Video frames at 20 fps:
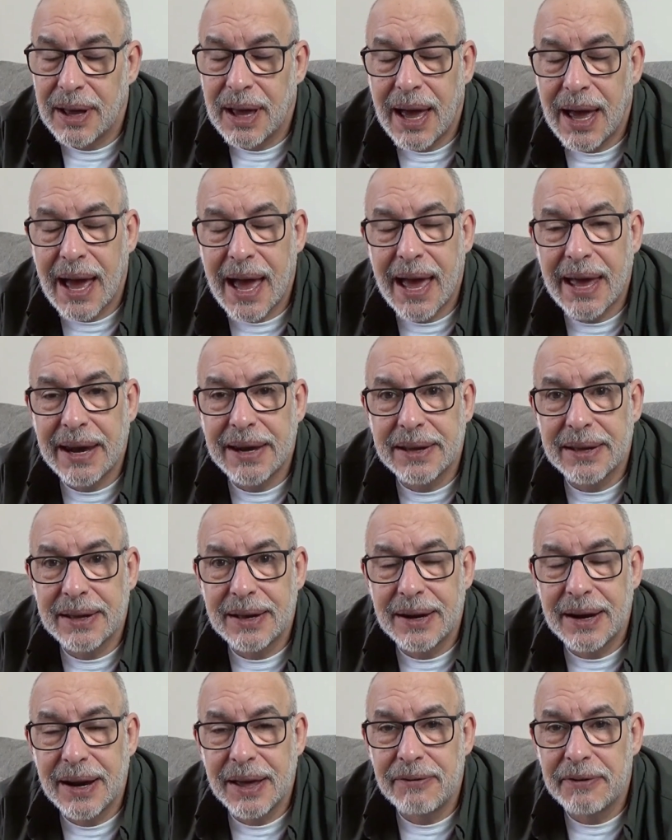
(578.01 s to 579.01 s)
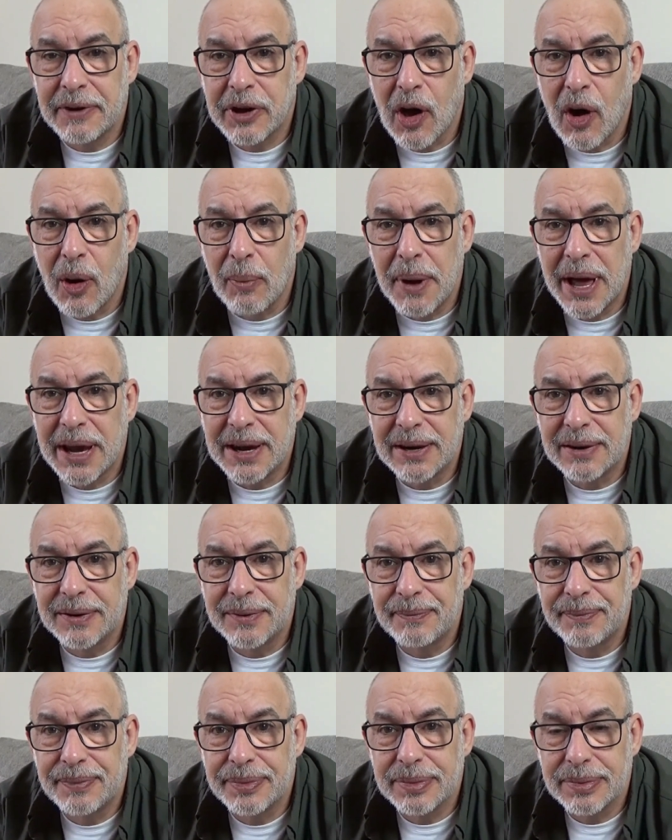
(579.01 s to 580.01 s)
and leave a comment.
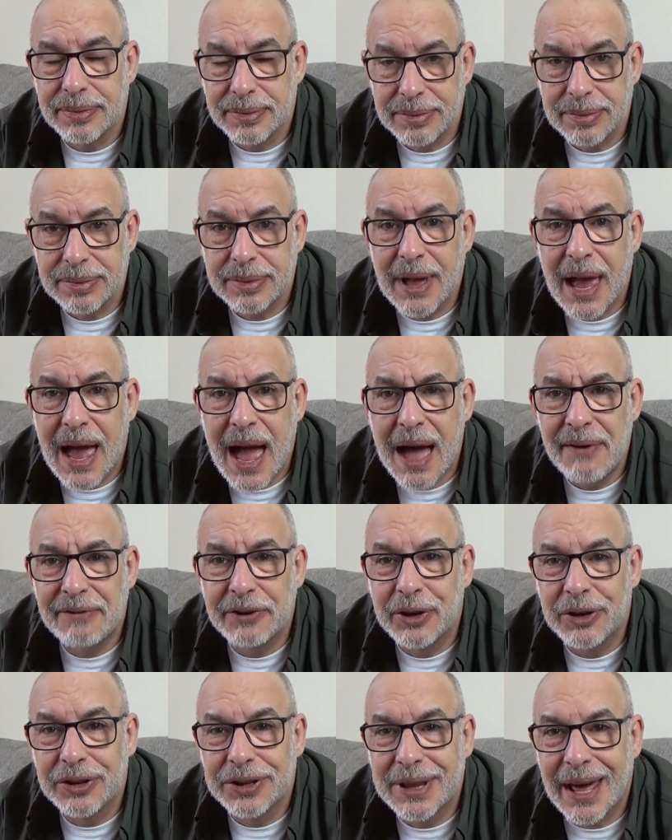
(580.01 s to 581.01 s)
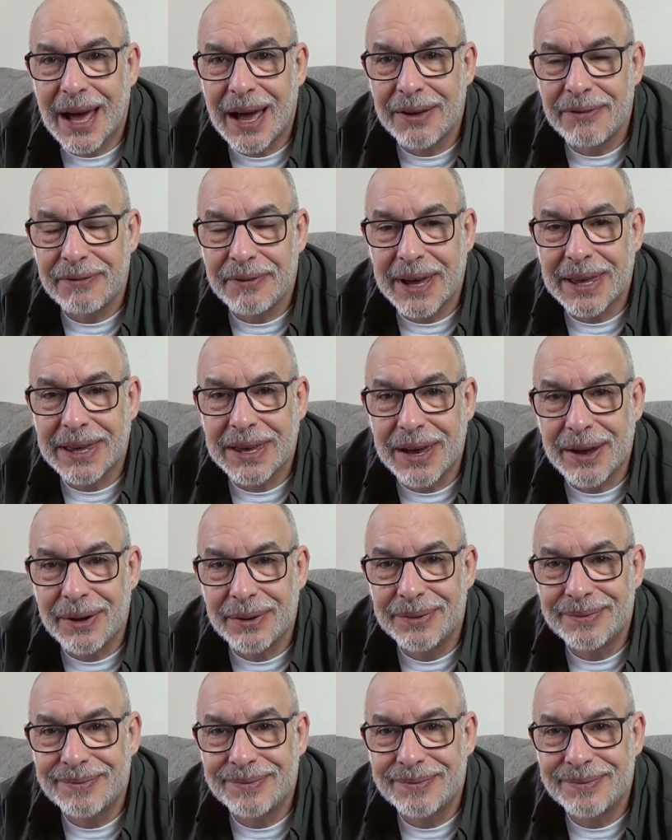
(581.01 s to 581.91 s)
Have a good day. Thank you.